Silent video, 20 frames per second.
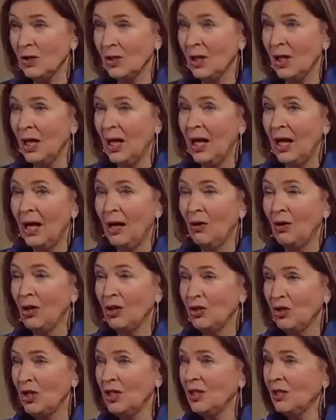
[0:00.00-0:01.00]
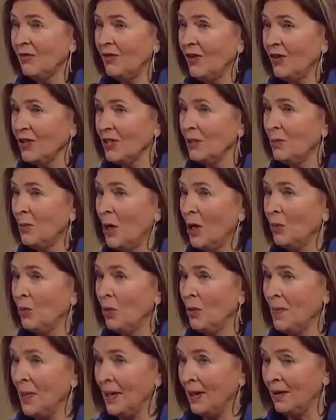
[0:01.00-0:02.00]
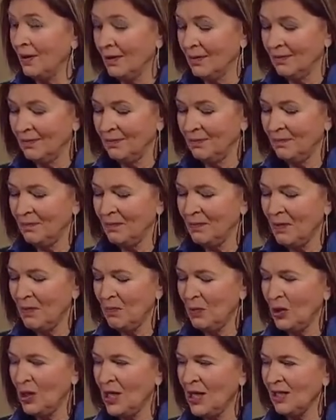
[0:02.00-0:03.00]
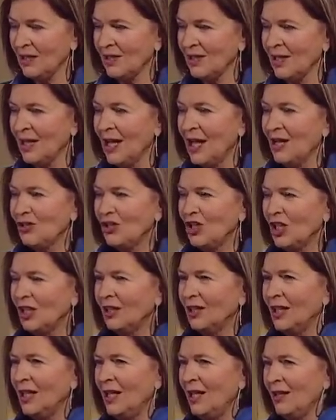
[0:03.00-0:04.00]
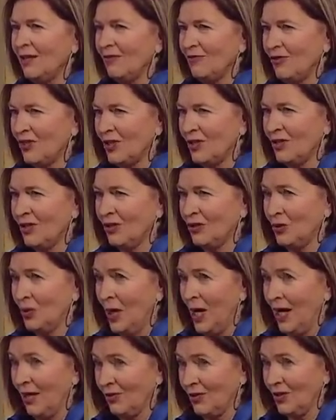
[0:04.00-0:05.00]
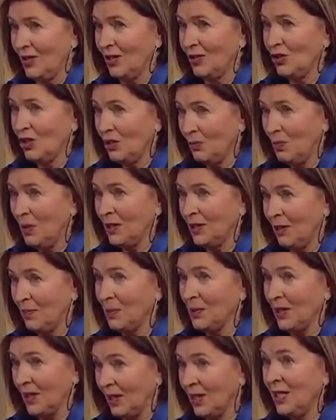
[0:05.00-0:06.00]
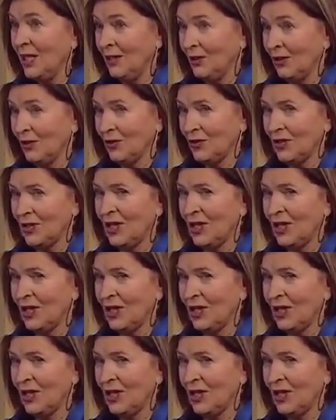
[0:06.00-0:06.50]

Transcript: yeah. she's a very smart woman, Bernice. She leaves the dress that she's picked up at the cleaners